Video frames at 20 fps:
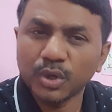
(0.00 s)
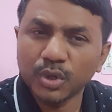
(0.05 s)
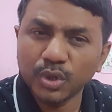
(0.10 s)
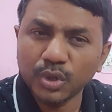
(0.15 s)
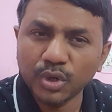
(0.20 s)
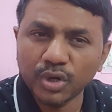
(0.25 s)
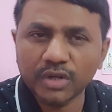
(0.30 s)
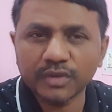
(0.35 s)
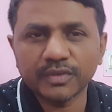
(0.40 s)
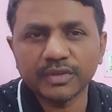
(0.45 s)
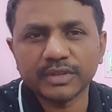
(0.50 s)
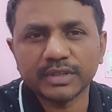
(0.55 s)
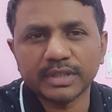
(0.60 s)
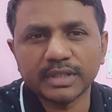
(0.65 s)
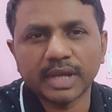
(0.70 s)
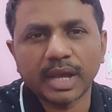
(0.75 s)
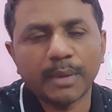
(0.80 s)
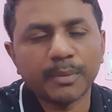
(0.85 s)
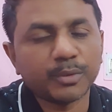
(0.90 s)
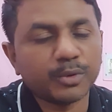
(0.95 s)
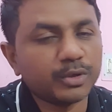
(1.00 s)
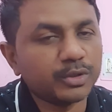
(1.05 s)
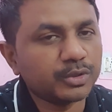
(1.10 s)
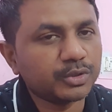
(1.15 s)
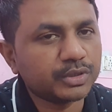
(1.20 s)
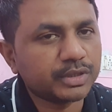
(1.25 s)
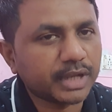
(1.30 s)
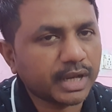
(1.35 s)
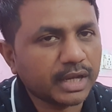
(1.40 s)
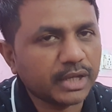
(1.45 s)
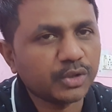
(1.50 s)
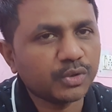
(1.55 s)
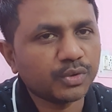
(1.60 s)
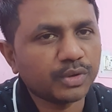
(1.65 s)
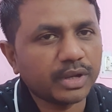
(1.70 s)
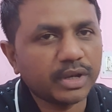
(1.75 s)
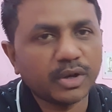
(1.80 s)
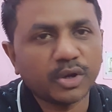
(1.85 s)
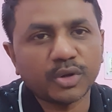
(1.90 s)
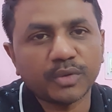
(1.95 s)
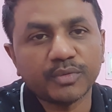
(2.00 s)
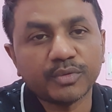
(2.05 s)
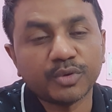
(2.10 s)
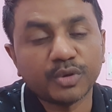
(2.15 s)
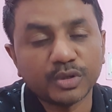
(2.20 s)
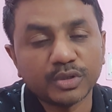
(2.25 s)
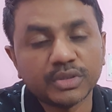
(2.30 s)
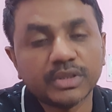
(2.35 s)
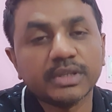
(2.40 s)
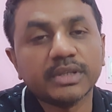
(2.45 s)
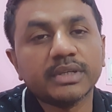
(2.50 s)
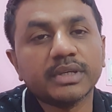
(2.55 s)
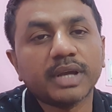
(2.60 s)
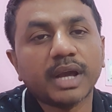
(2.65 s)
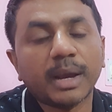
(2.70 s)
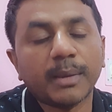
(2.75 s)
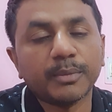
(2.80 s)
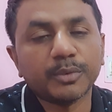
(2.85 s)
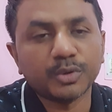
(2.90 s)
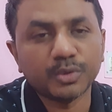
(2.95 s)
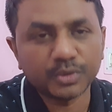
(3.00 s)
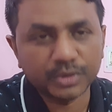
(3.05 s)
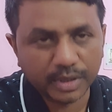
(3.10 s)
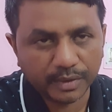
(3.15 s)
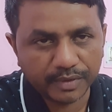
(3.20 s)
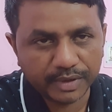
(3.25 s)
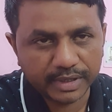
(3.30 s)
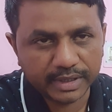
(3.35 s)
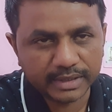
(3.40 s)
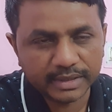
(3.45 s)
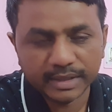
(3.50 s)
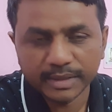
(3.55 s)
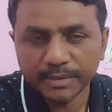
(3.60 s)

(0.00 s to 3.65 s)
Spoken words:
Lot of a thing I'm going to tell you. A lot of going thing I'm going to cover it.